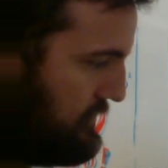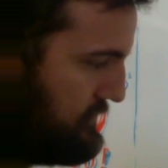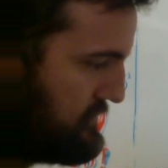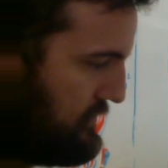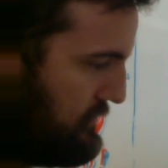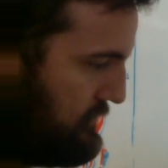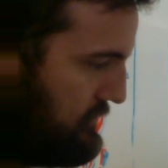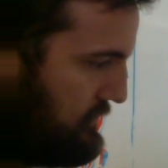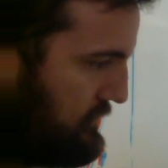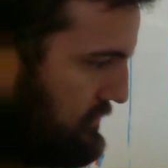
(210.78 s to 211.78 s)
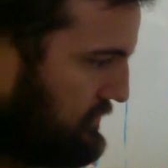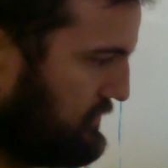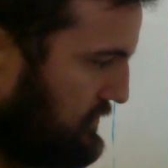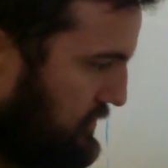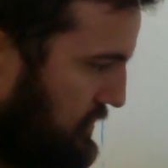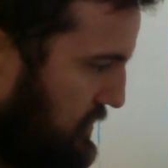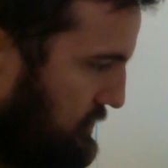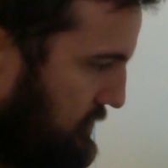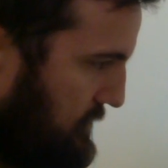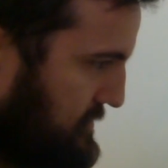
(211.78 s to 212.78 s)
So
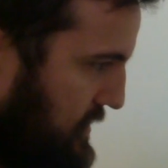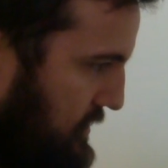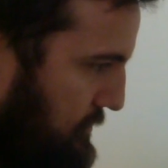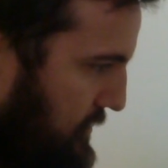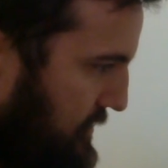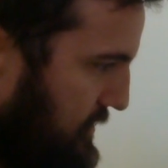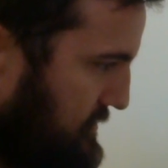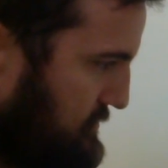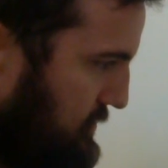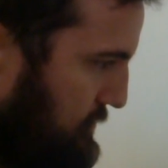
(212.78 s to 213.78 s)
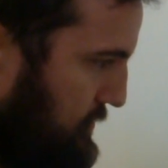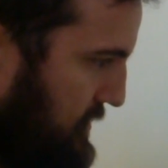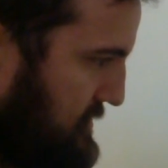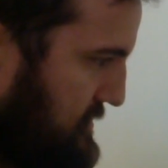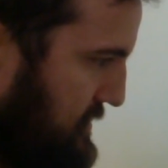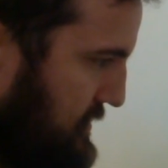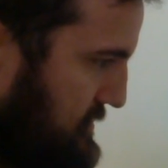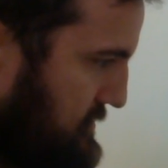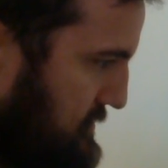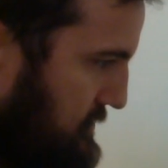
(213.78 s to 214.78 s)
what I'm talking about there is
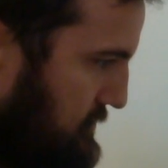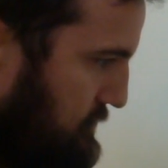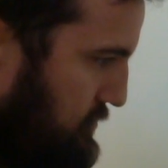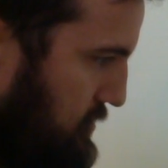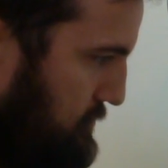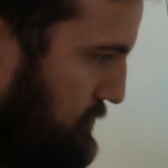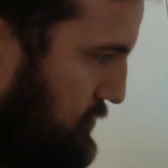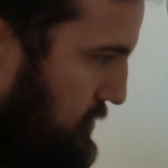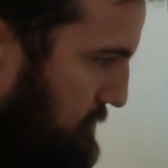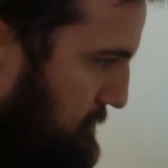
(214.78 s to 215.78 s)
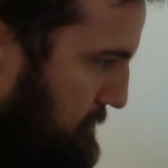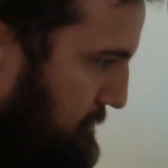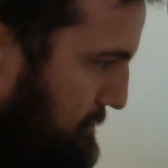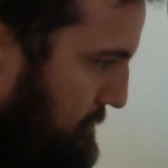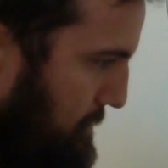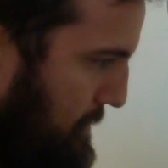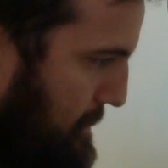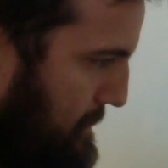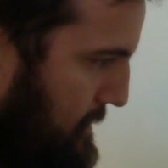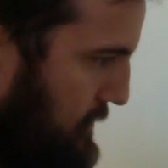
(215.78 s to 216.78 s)
1.6, boop, boop,
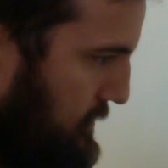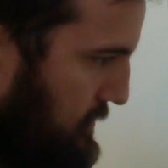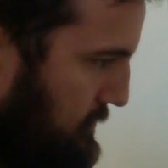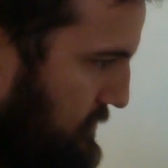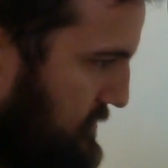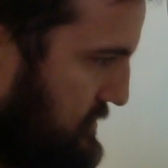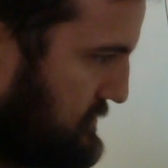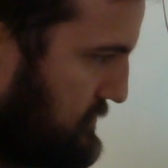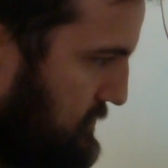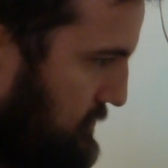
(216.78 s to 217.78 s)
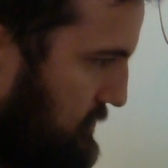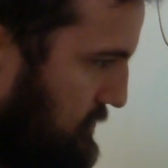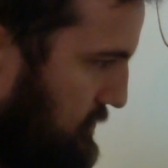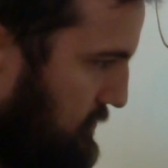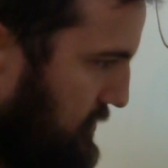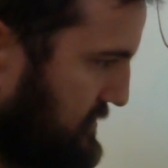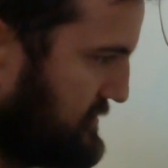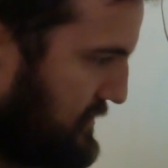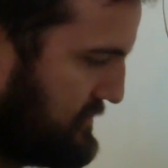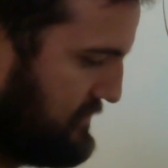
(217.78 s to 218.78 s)
which is
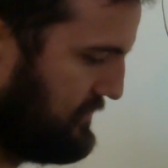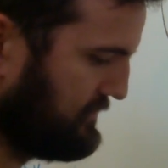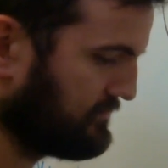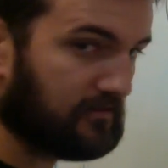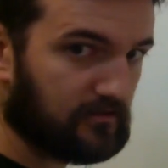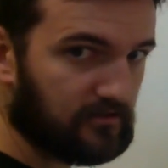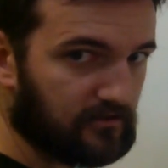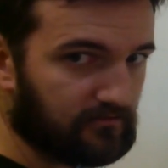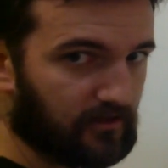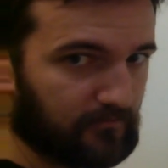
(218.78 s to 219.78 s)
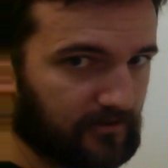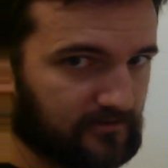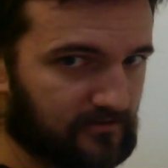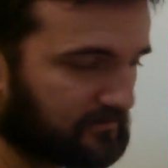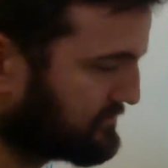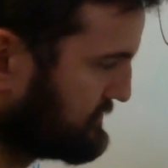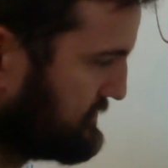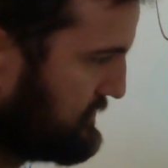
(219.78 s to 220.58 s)
160, if that makes sense.